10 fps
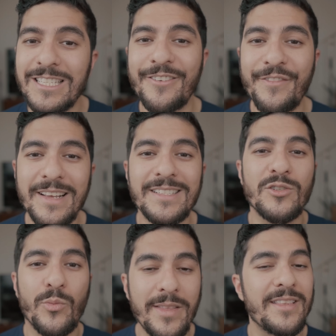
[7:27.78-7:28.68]

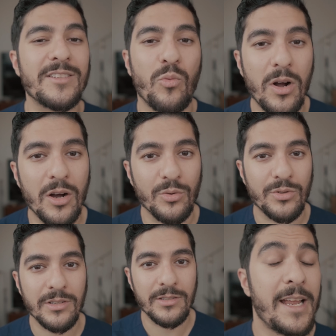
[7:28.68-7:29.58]
interfaces with this
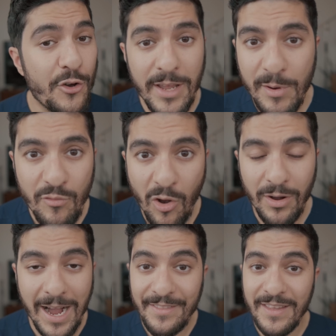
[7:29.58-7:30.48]
world. Now don't get me wrong,
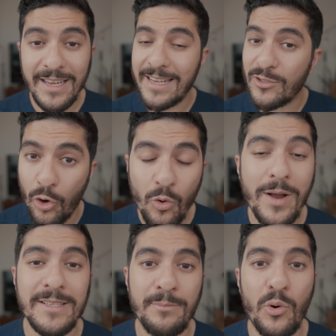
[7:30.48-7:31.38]
I think it is
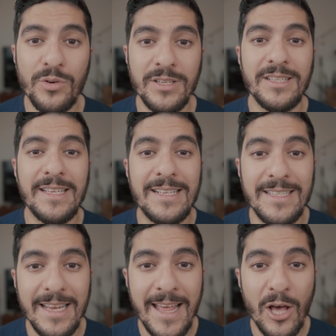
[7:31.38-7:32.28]
always important to take
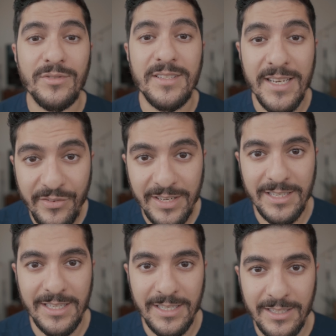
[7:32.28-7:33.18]
skin health
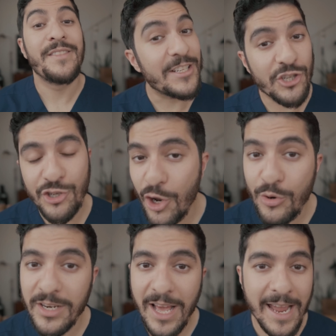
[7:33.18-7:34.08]
seriously. There's just no
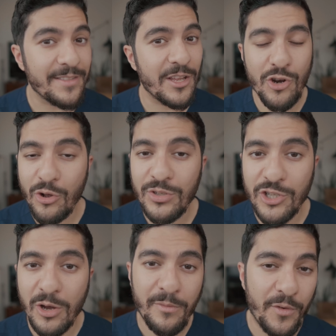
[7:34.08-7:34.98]
denying that
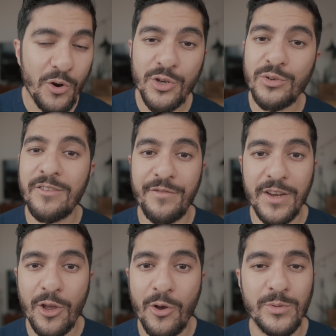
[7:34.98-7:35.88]
non-stop photos and
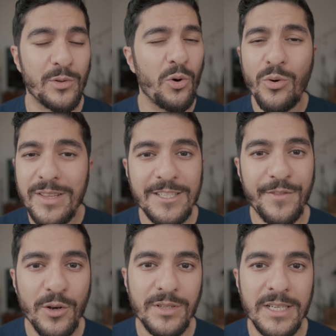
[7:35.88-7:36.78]
videos with all these
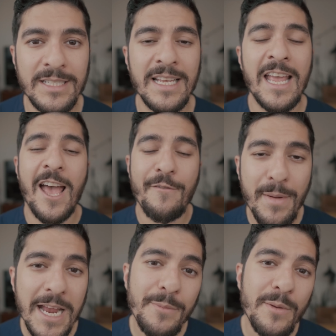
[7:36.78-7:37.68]
filters have
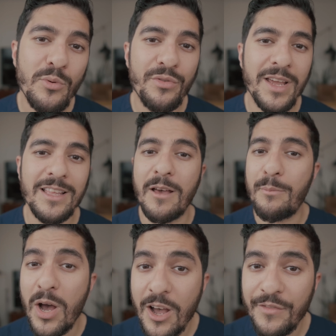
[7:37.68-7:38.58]
made people think that
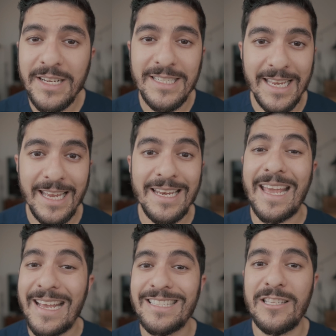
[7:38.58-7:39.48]
perfect skin
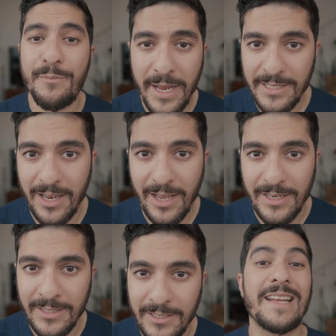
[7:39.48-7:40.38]
is the baseline.
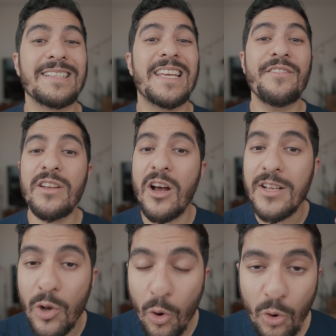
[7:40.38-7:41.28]
It has given
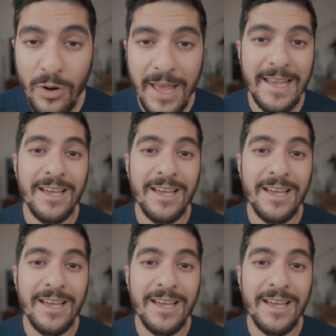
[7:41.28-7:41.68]
us all a